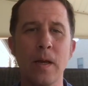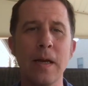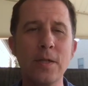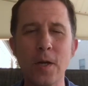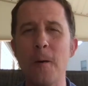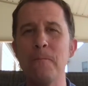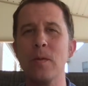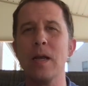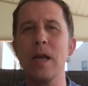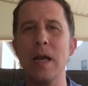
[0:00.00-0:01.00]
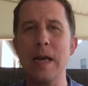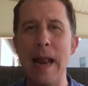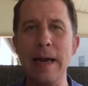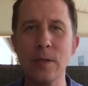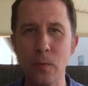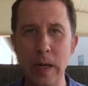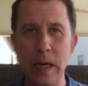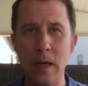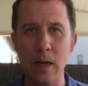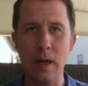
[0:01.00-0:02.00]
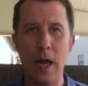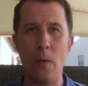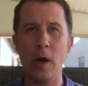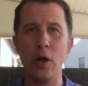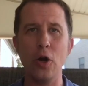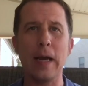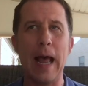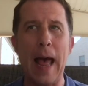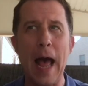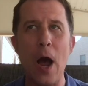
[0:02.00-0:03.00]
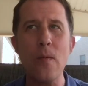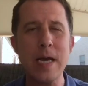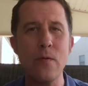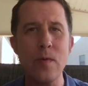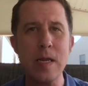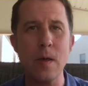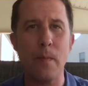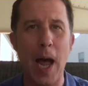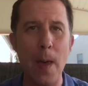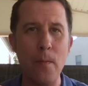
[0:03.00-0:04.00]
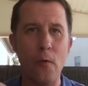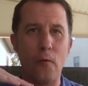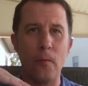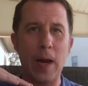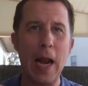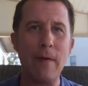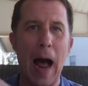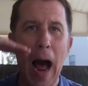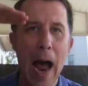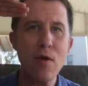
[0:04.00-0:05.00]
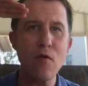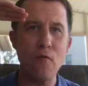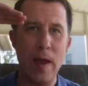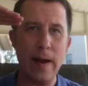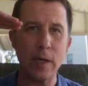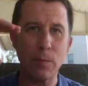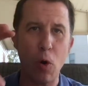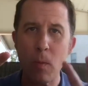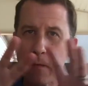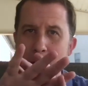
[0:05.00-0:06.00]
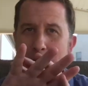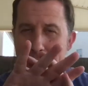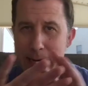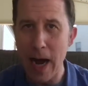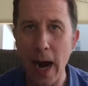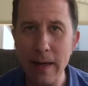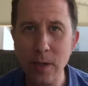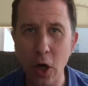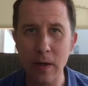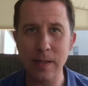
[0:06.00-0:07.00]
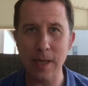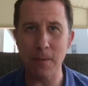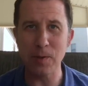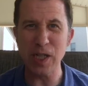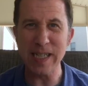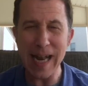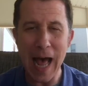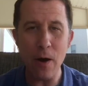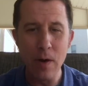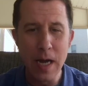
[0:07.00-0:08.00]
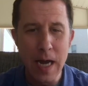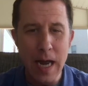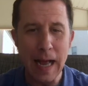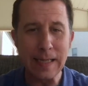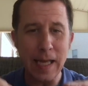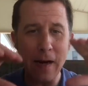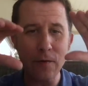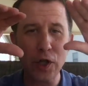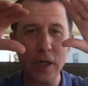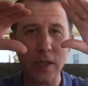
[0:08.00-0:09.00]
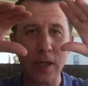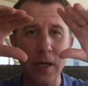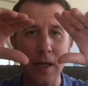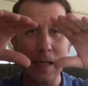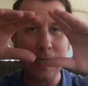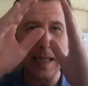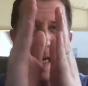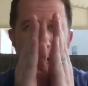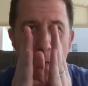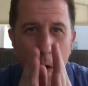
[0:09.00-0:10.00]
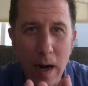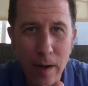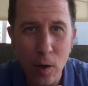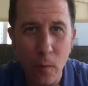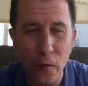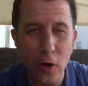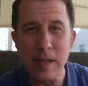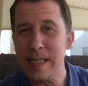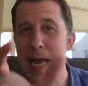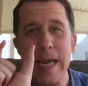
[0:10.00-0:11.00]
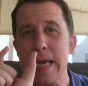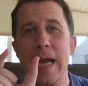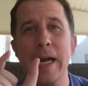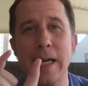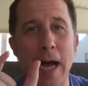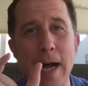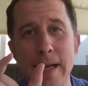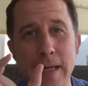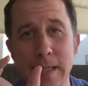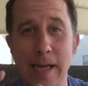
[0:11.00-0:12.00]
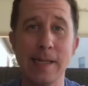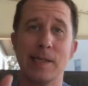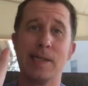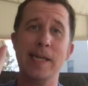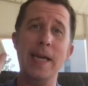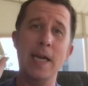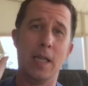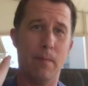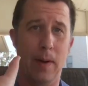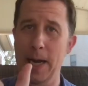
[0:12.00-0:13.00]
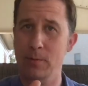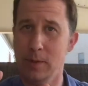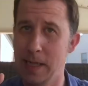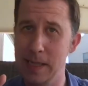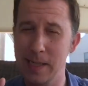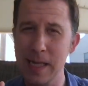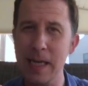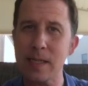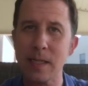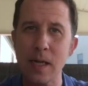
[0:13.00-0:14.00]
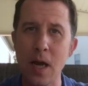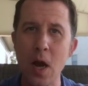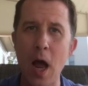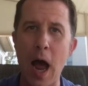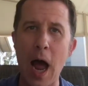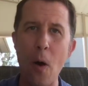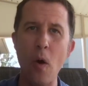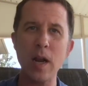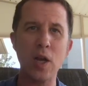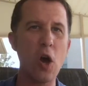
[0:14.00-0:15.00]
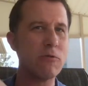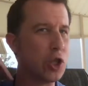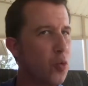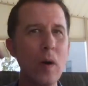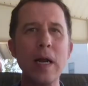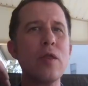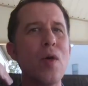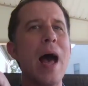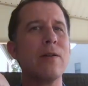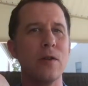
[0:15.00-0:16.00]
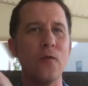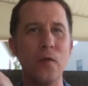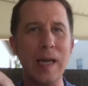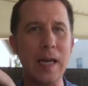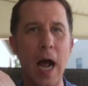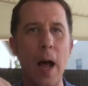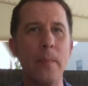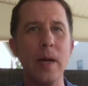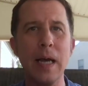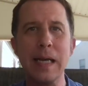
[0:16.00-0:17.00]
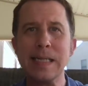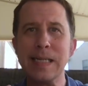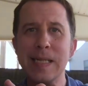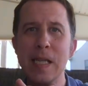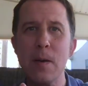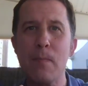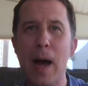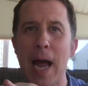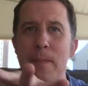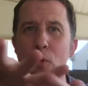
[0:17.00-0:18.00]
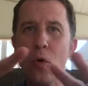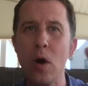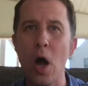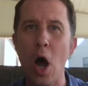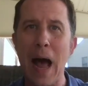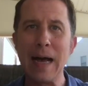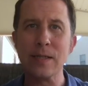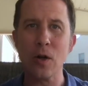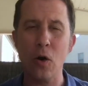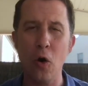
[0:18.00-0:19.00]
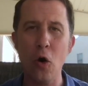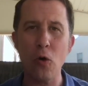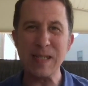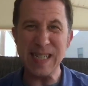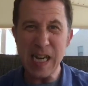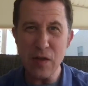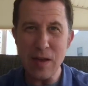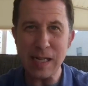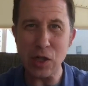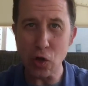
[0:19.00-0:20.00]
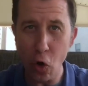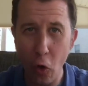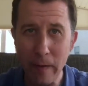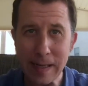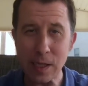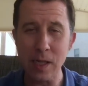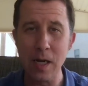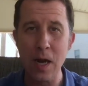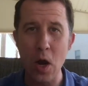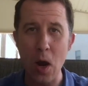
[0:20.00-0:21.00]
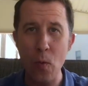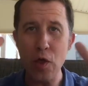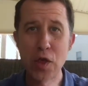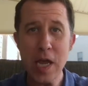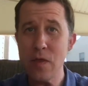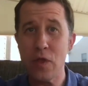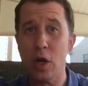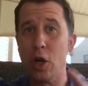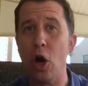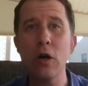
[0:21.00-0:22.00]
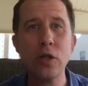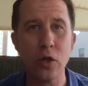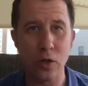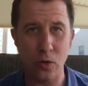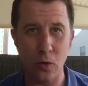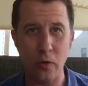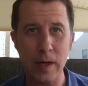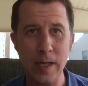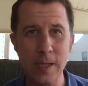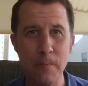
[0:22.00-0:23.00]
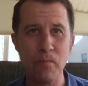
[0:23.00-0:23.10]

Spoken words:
So next week, I want to look at how we can read the Bible from kind of a higher vantage point. We've acknowledged our assumptions. Now, instead of just seeing one little verse, taking it out of context and saying, see, the Bible says this, I want to go 20,000 feet up see the Bible as a whole. See these stories within the larger stories.